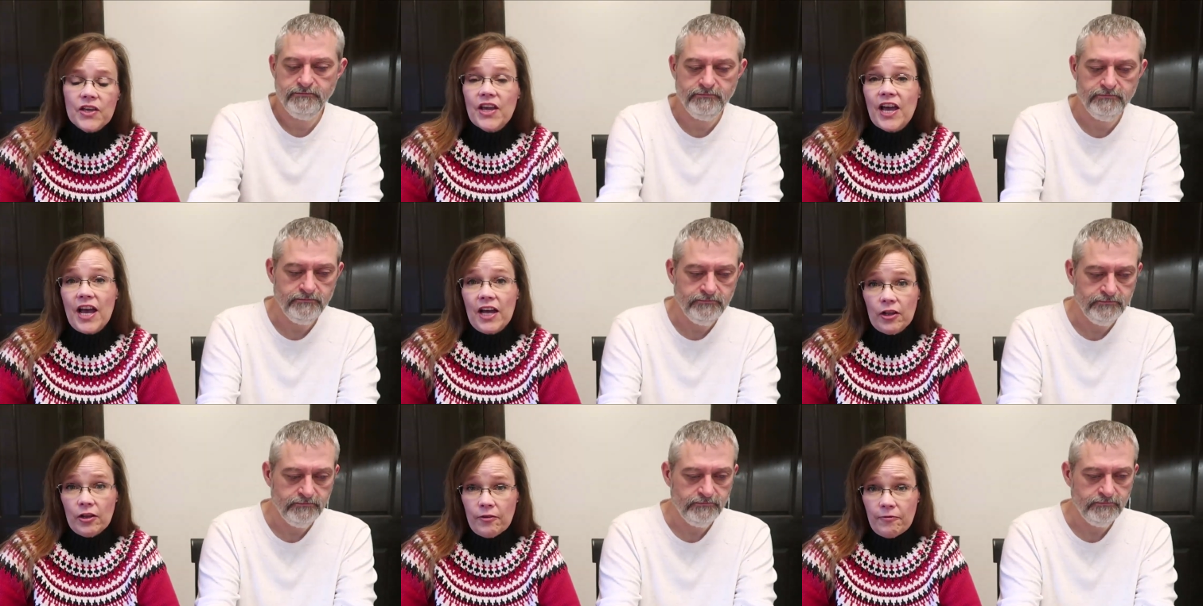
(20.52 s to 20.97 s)

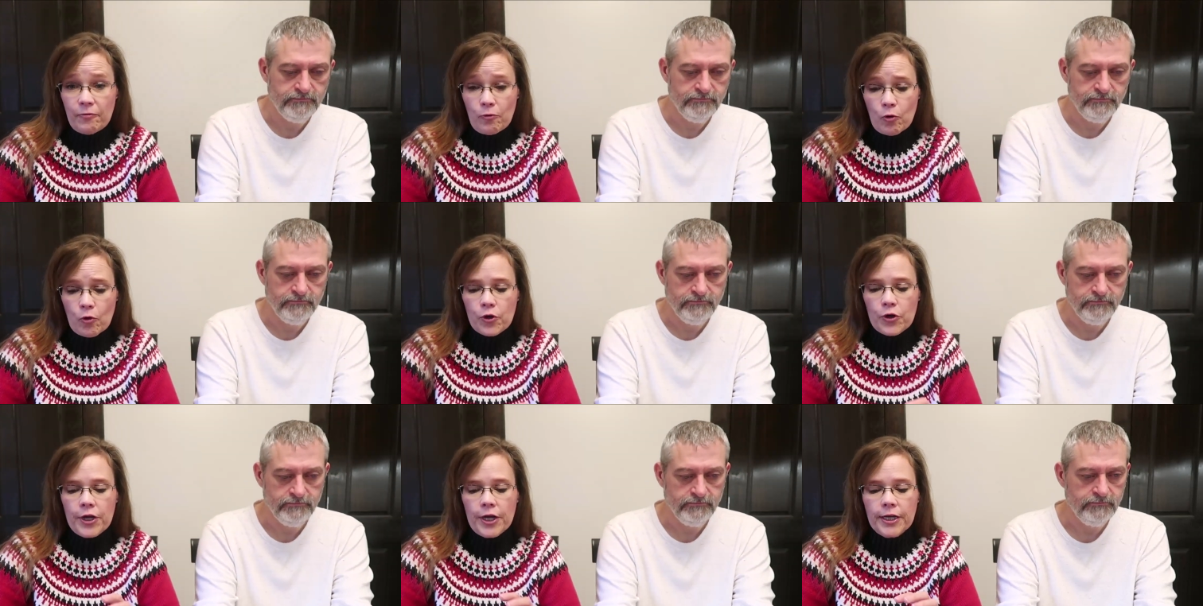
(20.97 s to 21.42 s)

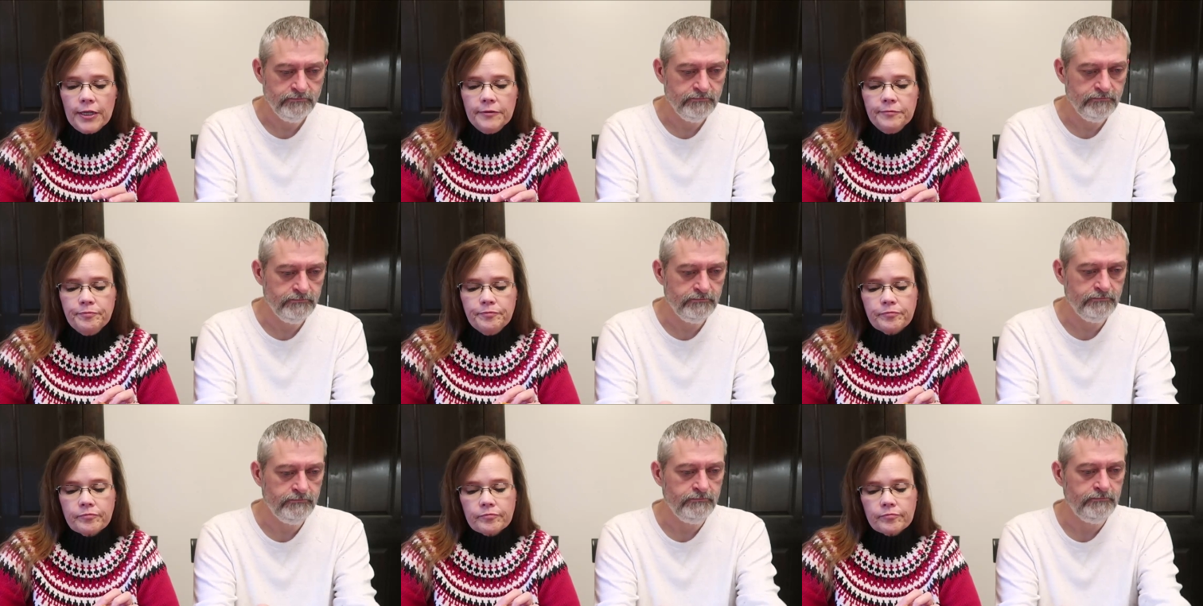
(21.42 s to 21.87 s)

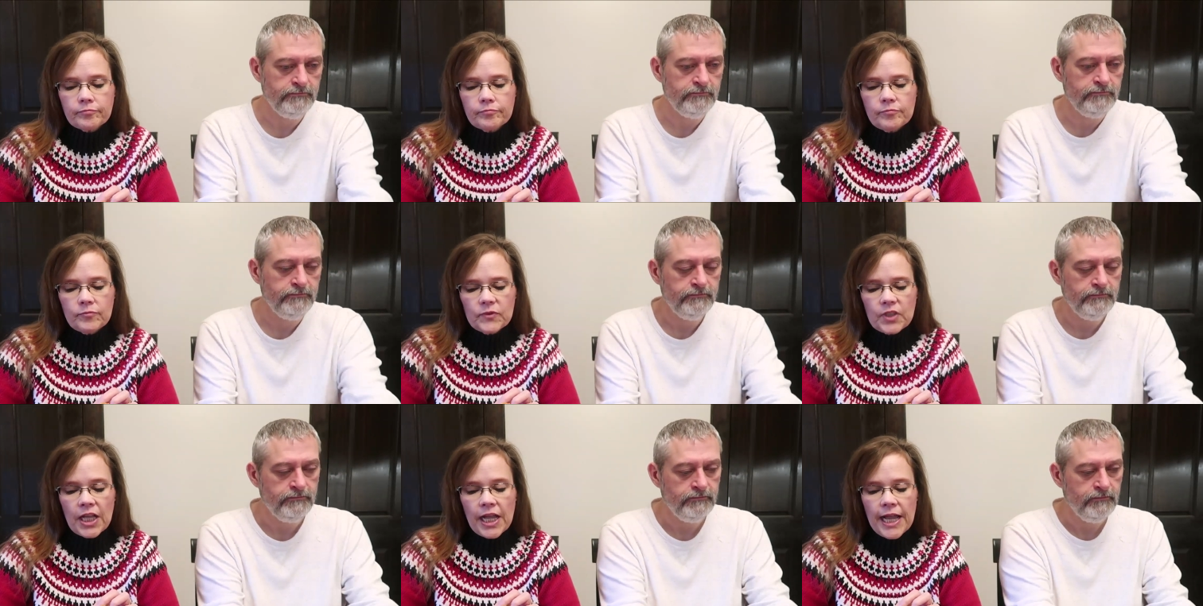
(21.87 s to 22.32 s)
Speaker 1: California,
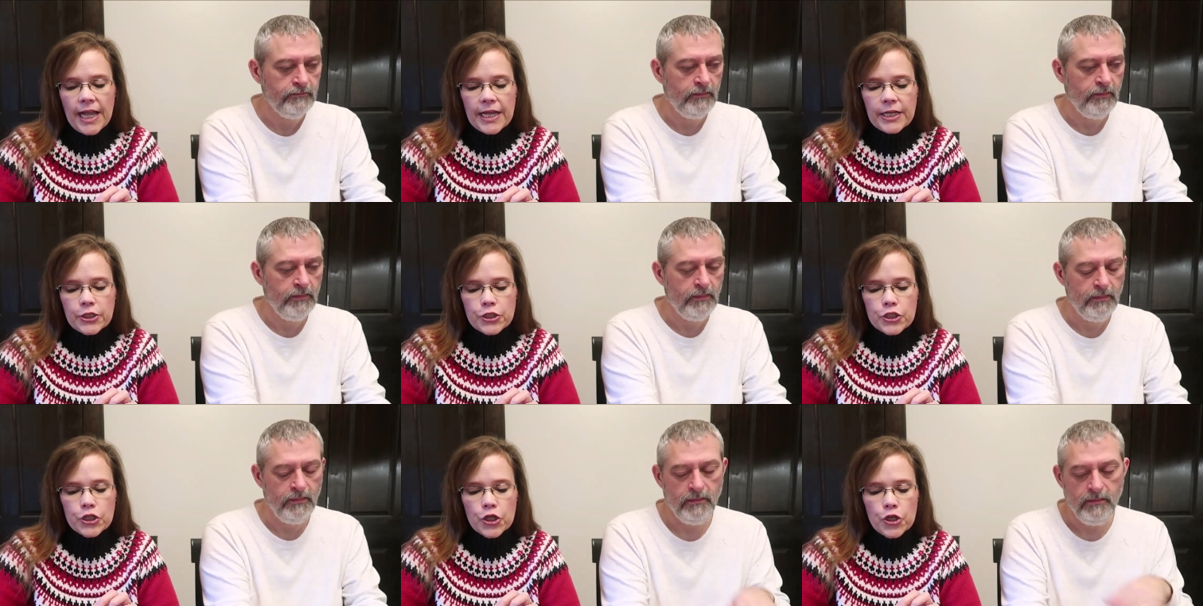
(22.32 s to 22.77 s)

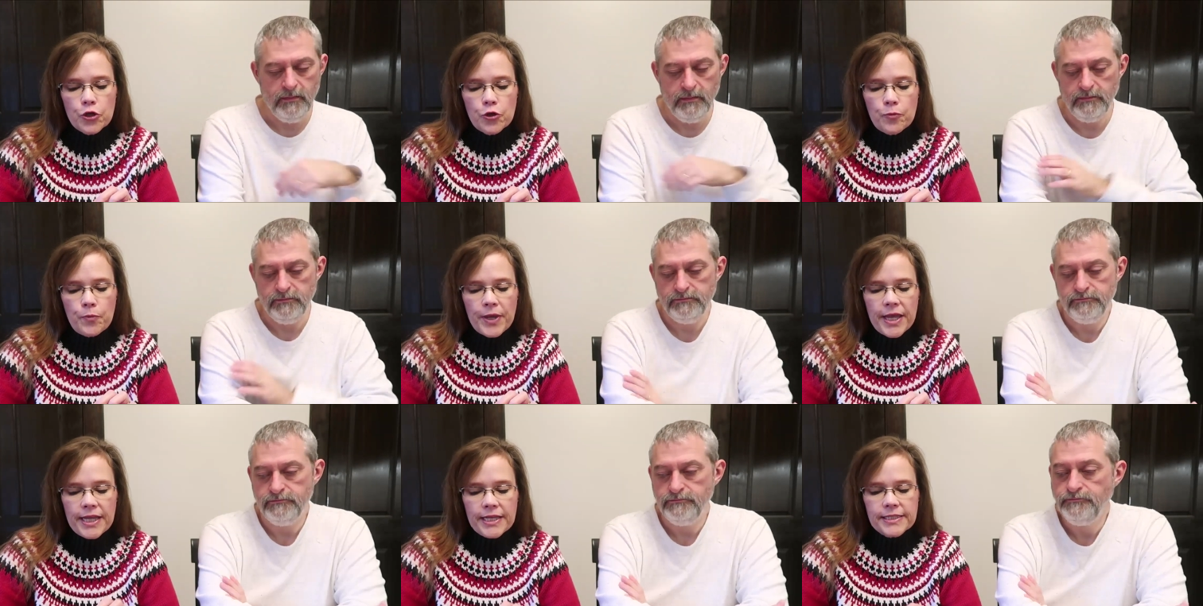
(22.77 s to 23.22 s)
and
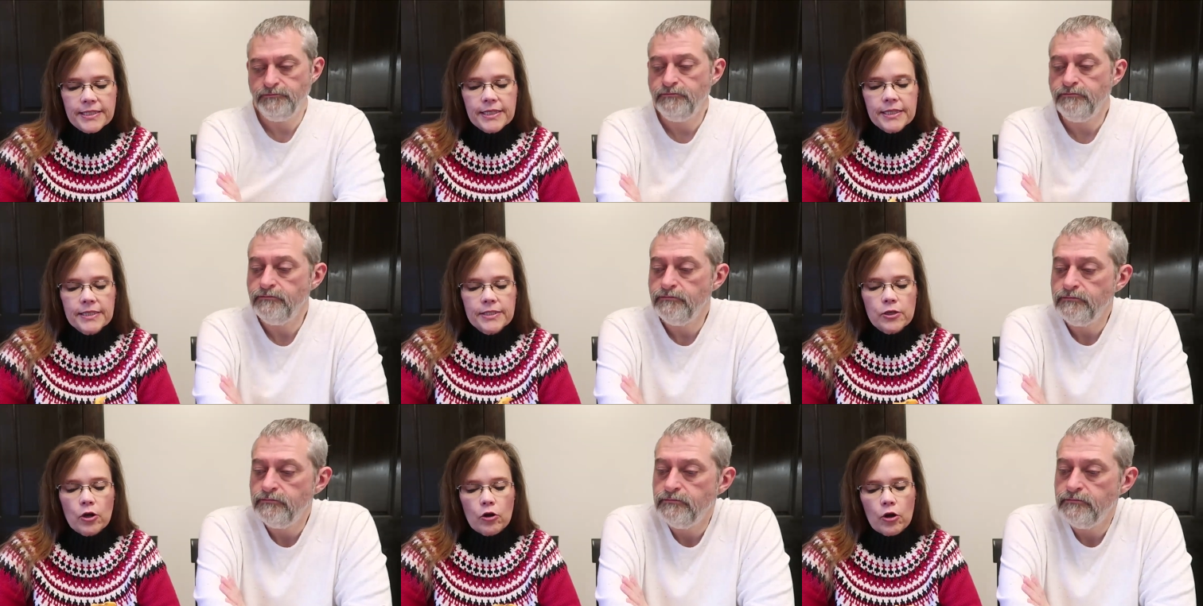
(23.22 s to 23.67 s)
two
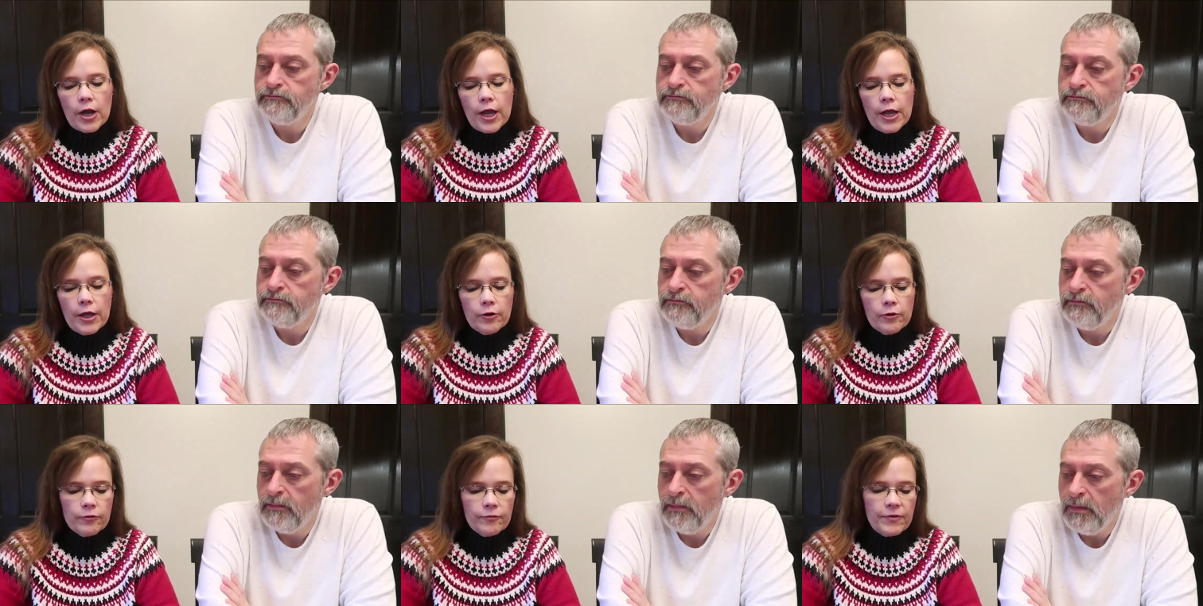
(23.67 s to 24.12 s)
pieces are
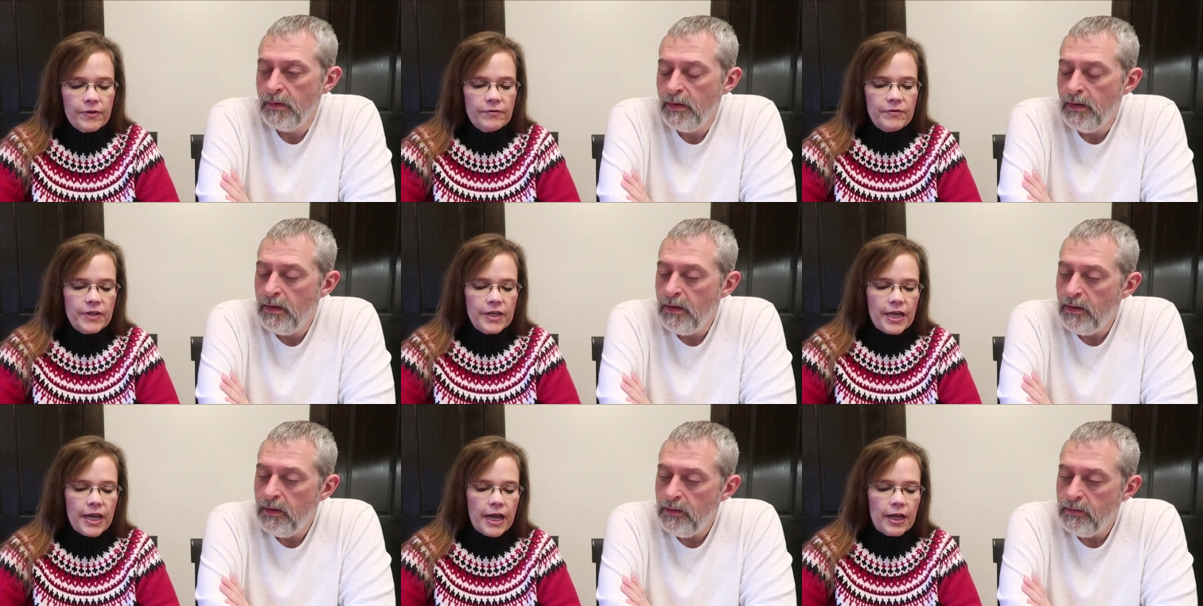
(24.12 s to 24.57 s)

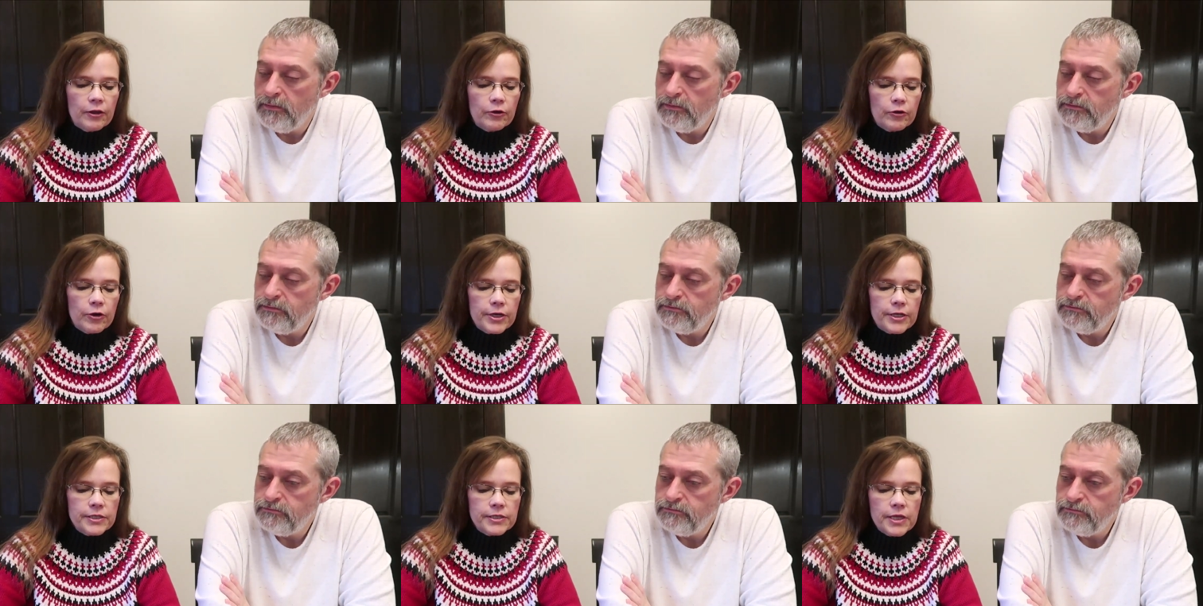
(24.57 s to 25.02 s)
150
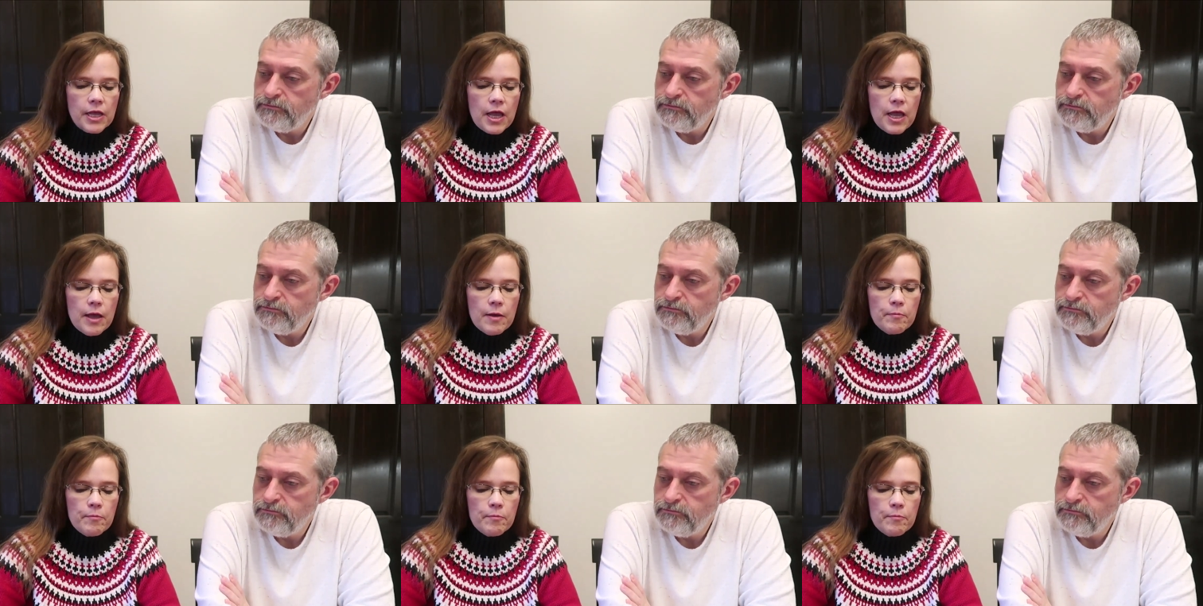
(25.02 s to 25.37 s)
calories.